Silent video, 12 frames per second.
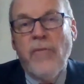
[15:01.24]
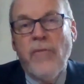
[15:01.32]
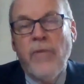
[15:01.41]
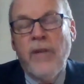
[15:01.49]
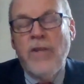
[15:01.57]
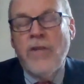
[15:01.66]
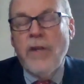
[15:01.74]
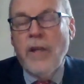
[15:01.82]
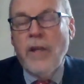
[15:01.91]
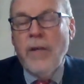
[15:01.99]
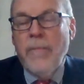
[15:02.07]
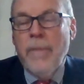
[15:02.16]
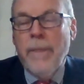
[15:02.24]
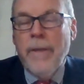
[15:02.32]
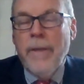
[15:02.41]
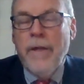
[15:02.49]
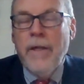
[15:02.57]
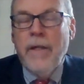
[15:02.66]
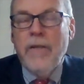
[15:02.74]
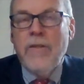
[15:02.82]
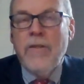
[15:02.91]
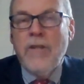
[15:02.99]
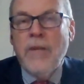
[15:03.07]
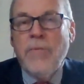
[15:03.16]
said, wait a minute, you need to
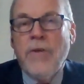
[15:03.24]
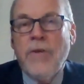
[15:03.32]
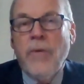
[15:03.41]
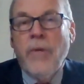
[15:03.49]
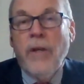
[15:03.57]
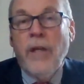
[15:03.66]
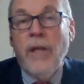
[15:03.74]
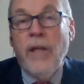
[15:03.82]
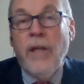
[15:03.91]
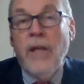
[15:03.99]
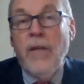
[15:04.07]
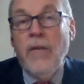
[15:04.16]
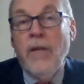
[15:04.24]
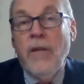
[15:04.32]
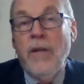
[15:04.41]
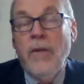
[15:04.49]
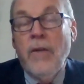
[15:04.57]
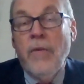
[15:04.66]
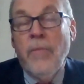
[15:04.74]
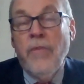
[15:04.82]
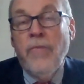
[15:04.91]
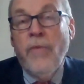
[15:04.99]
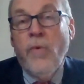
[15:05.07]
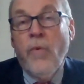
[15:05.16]
treat the state regionally.
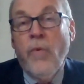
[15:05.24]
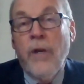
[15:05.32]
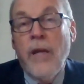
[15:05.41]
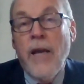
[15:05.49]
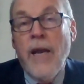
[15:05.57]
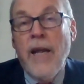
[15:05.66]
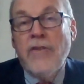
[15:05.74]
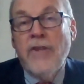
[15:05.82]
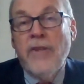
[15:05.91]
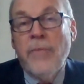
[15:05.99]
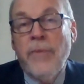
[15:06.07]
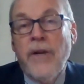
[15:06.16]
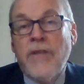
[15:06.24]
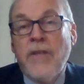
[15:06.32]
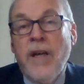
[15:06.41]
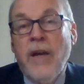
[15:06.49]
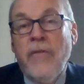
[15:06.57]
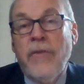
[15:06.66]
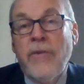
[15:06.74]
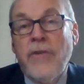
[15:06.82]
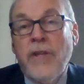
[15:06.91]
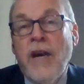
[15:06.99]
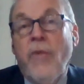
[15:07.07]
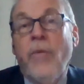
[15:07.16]
Subsequently, before he got asked in the press
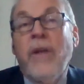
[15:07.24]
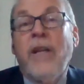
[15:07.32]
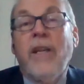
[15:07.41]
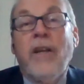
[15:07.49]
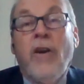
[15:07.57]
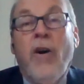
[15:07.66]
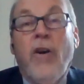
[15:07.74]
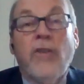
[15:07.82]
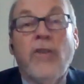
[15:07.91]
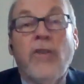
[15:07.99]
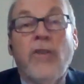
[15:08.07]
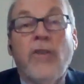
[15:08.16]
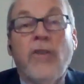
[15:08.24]
conference in our weekly calls, I